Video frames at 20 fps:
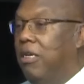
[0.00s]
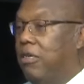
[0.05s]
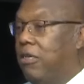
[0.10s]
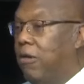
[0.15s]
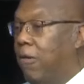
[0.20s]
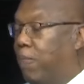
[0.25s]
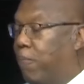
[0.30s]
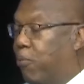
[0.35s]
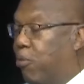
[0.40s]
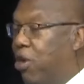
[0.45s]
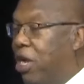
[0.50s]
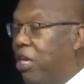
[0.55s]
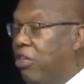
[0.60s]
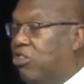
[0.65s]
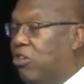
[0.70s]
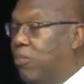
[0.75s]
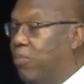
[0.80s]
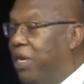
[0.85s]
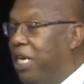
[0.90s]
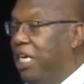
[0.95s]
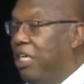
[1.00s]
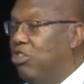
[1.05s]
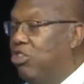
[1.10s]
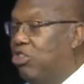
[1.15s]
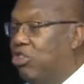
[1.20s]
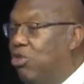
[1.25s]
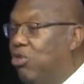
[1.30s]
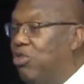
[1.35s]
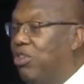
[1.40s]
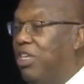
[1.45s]
To preach means
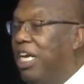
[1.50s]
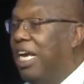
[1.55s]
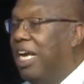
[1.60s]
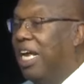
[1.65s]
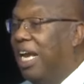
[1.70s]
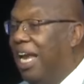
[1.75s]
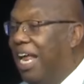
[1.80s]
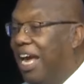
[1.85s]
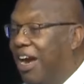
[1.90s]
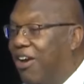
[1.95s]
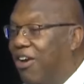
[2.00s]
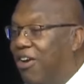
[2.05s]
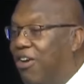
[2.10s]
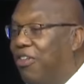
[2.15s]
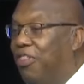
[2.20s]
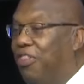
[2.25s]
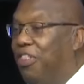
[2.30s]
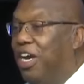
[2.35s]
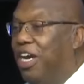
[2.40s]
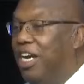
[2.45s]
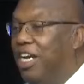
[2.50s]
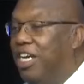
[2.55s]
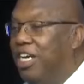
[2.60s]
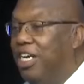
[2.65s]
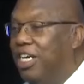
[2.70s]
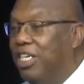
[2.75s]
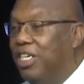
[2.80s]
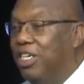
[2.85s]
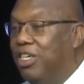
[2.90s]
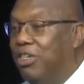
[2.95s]
to declare the
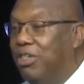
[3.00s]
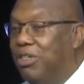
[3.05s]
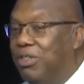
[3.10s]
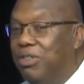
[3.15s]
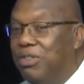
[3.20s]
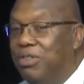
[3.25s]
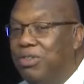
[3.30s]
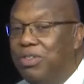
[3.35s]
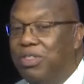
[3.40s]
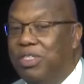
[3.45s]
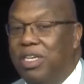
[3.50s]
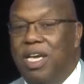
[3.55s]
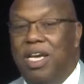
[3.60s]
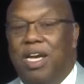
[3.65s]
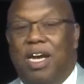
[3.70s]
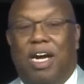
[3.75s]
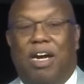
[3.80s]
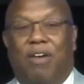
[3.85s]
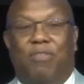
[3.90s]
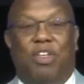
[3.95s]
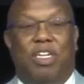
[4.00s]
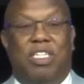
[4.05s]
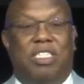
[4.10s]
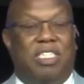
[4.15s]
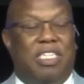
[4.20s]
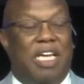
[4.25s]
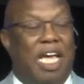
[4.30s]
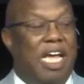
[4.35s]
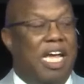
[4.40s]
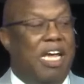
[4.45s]
good news of the
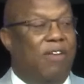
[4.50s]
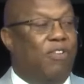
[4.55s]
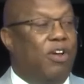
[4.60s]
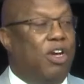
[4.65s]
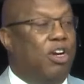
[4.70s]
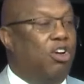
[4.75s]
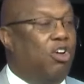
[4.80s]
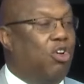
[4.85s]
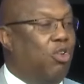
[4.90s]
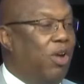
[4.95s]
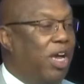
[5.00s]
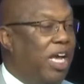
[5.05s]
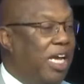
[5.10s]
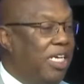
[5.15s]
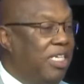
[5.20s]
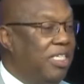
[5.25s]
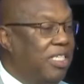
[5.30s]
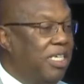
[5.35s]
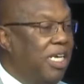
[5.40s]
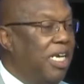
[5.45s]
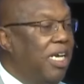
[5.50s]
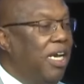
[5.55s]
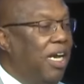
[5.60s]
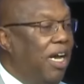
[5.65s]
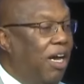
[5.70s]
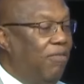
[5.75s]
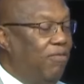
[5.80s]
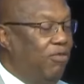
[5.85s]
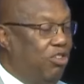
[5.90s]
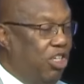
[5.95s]
saving grace
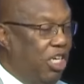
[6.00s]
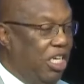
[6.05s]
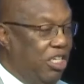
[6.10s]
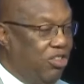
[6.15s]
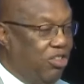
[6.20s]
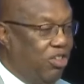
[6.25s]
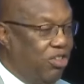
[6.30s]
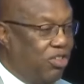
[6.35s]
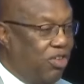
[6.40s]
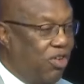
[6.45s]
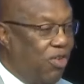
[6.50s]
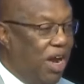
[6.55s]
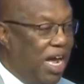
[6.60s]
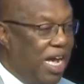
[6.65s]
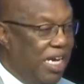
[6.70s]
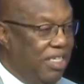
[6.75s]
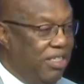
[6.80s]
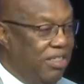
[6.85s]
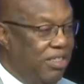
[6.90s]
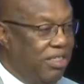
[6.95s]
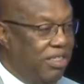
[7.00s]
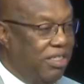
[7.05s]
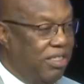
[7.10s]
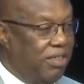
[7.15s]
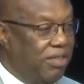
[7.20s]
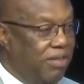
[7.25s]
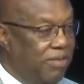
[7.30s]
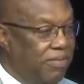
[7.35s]
of Jesus Christ.